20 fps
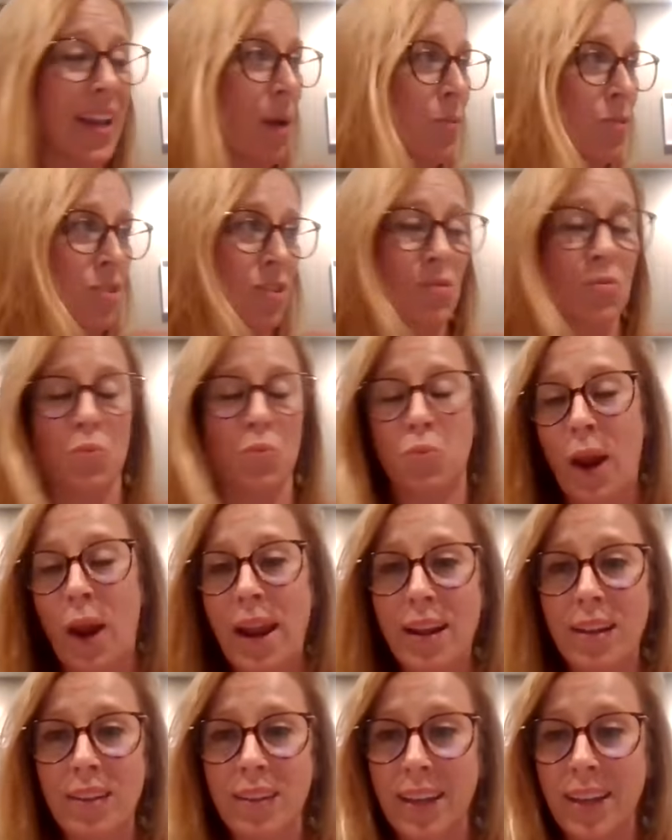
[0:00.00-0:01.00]
I was just
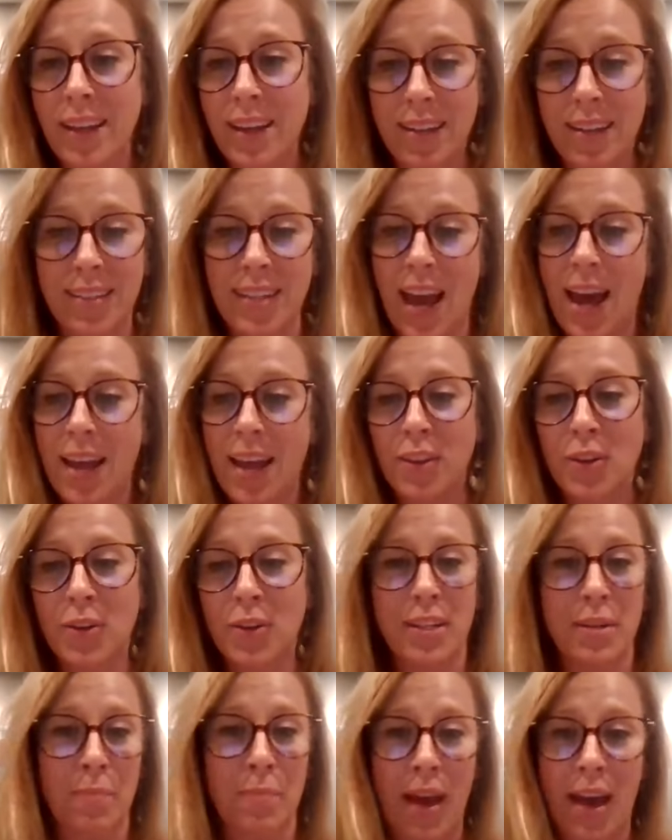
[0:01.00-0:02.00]
wrangling a toddler
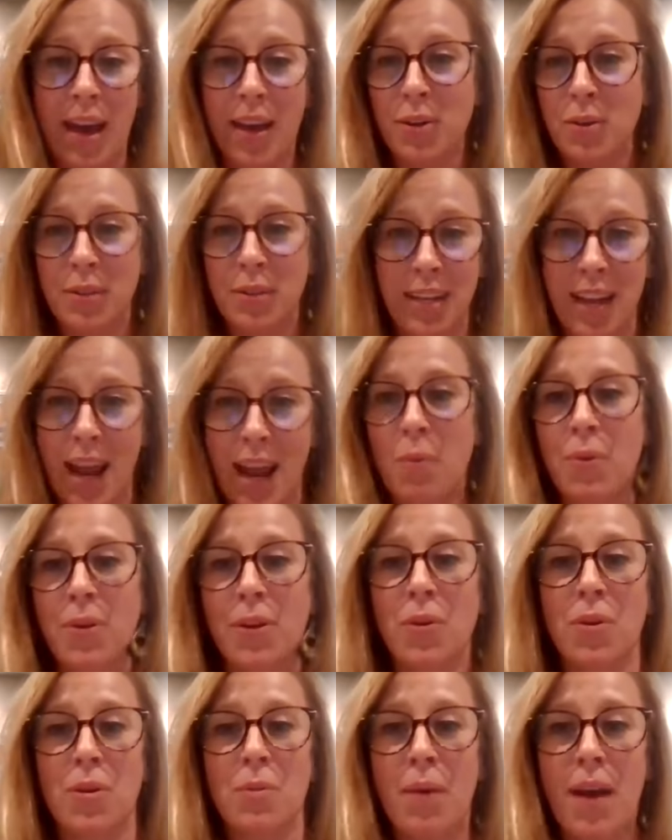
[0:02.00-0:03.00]
into bed who did not want
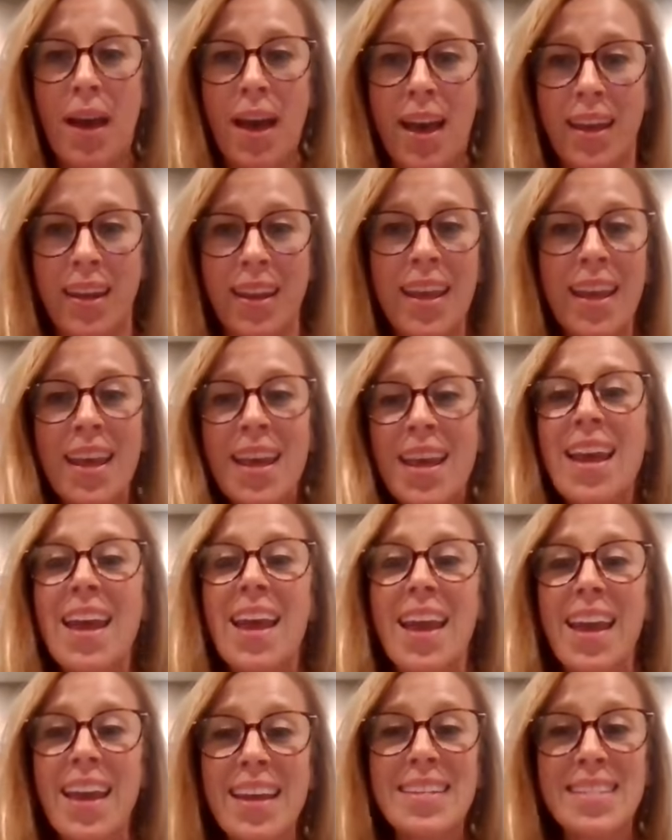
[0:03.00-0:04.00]
to go to bed.
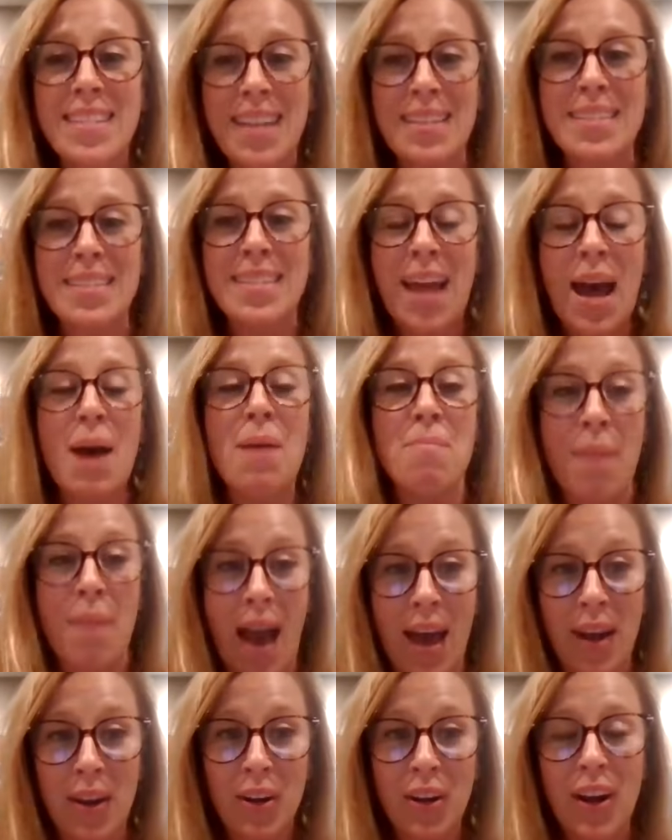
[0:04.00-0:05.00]
It does not
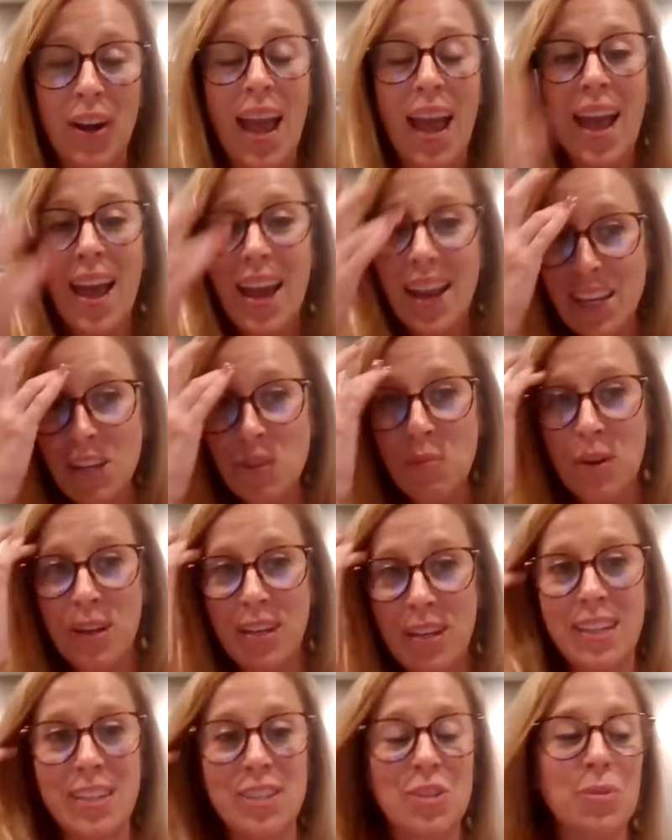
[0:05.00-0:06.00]
matter.
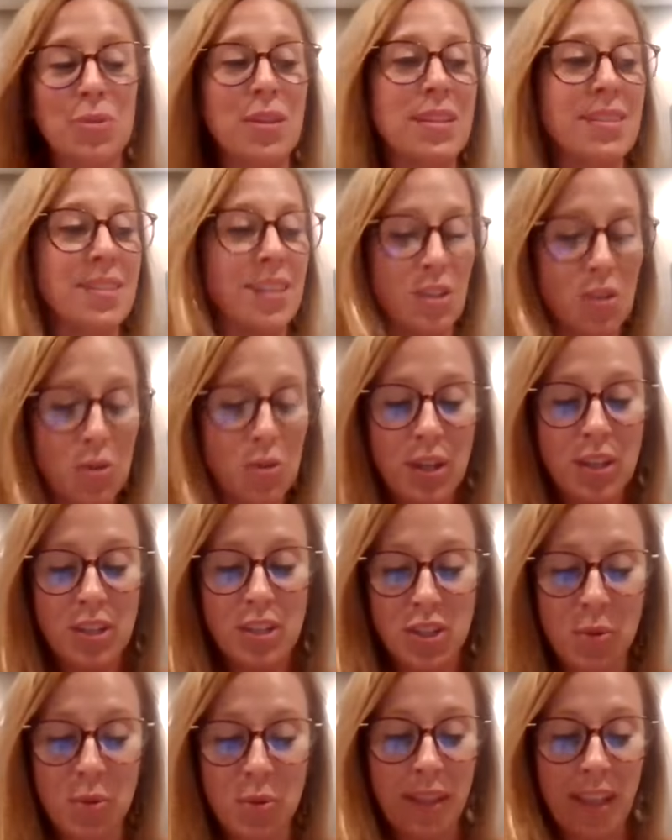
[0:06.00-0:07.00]
Anyone can do this, and you can
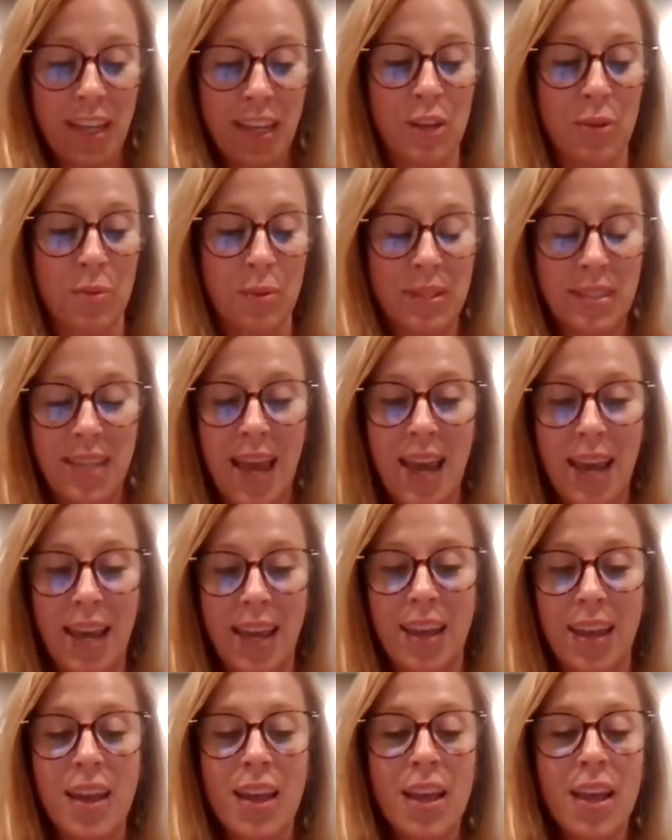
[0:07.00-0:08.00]
do it like you were
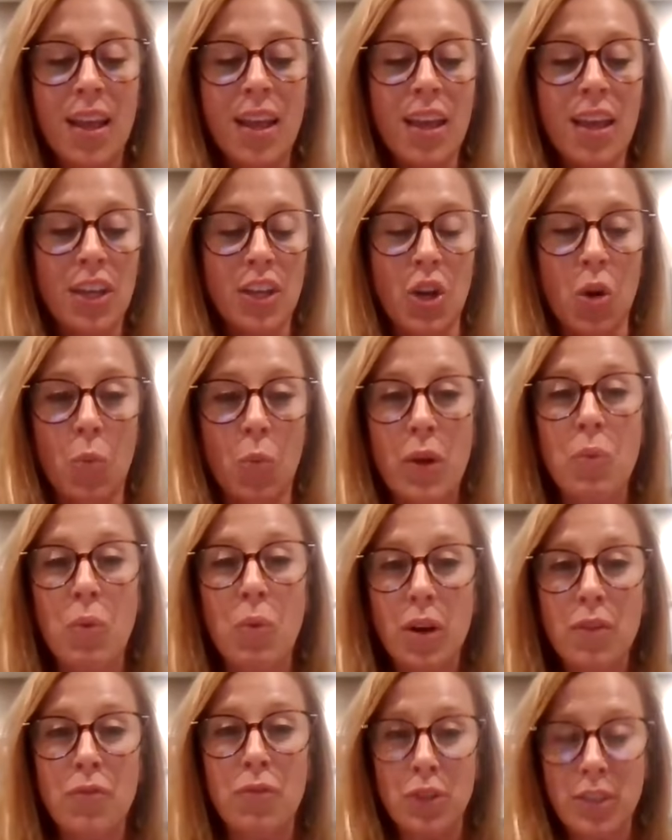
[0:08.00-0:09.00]
saying. We
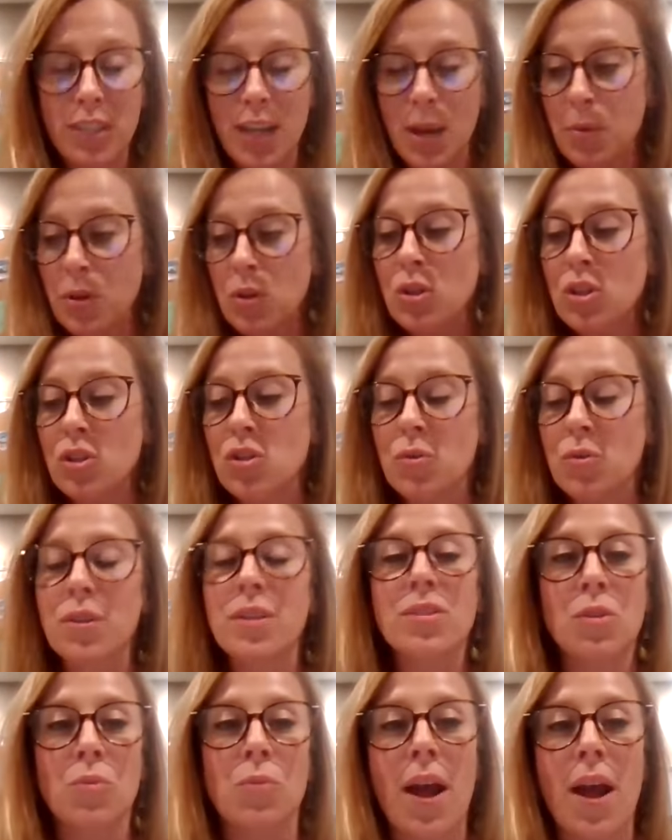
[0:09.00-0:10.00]
work full time, but you can do
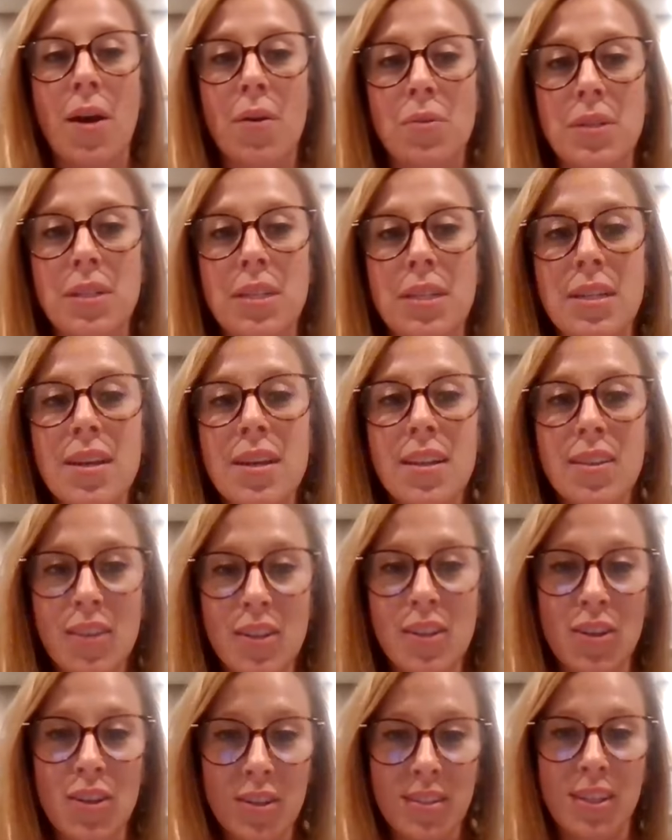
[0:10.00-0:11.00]
this around the
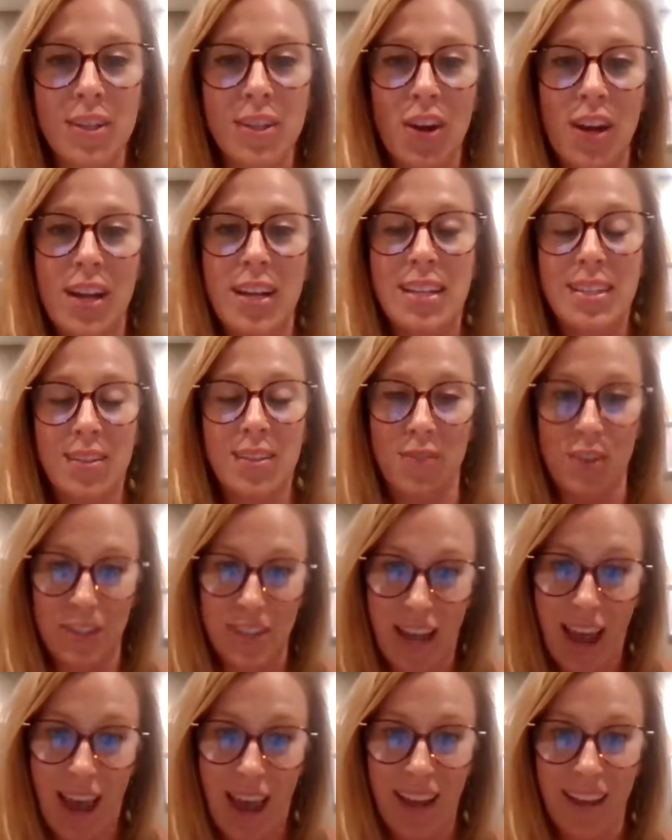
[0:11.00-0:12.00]
nooks and crannies of your
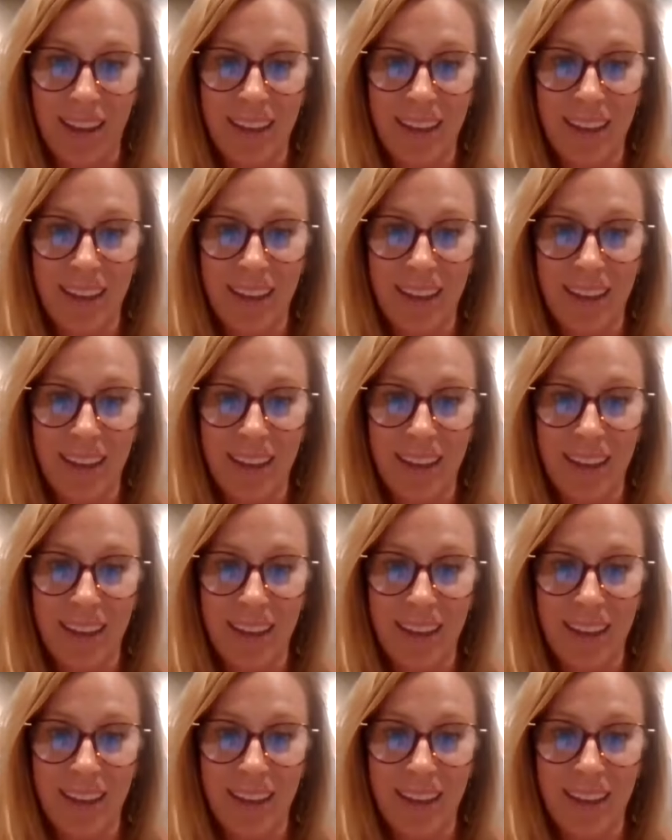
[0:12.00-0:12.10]
day.